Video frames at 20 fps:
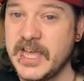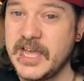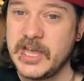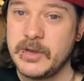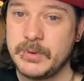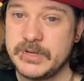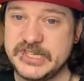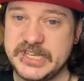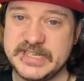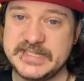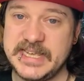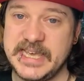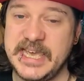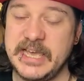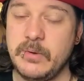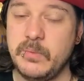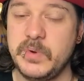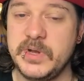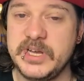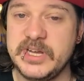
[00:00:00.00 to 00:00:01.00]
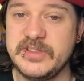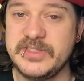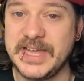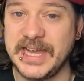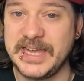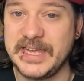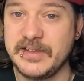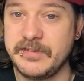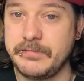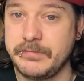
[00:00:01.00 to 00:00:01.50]
which is a word
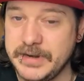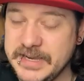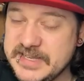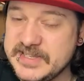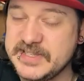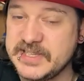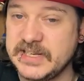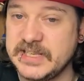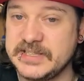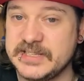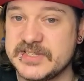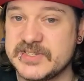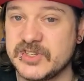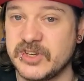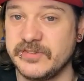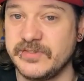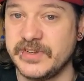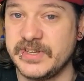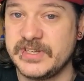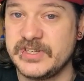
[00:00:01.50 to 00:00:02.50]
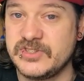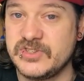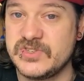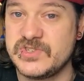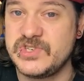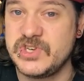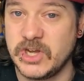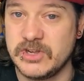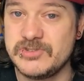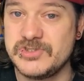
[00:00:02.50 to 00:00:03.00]
that I have recently discovered
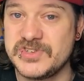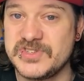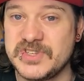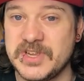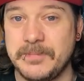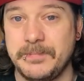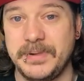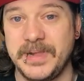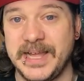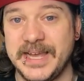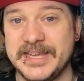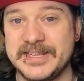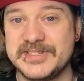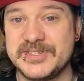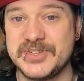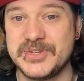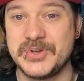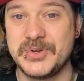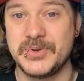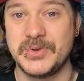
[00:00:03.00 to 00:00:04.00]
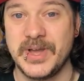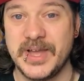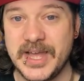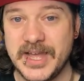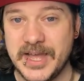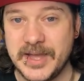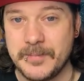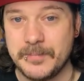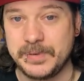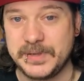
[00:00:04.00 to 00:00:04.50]
does not just apply to
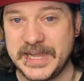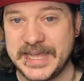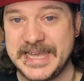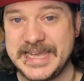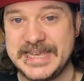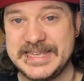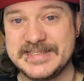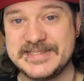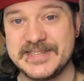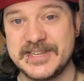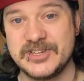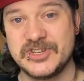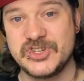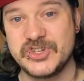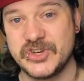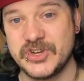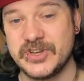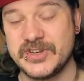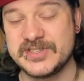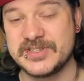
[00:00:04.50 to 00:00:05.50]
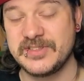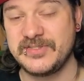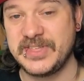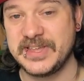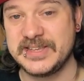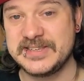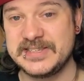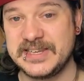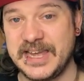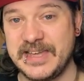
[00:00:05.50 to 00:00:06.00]
plays and shows and
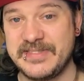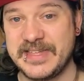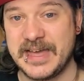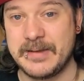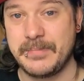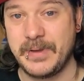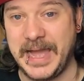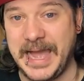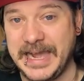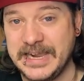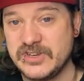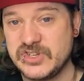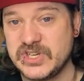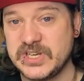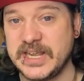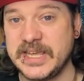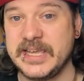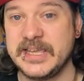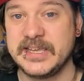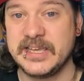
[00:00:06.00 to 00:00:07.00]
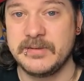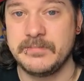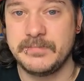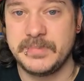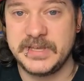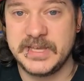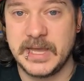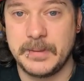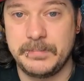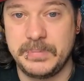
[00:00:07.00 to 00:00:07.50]
things like that, but actually it
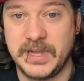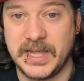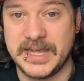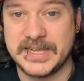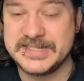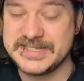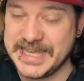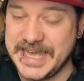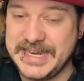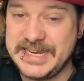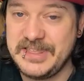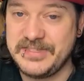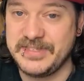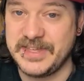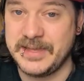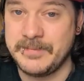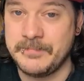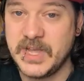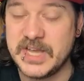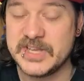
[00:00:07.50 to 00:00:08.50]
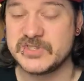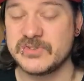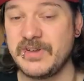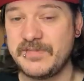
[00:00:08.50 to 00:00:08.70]
can be applied to anything. So a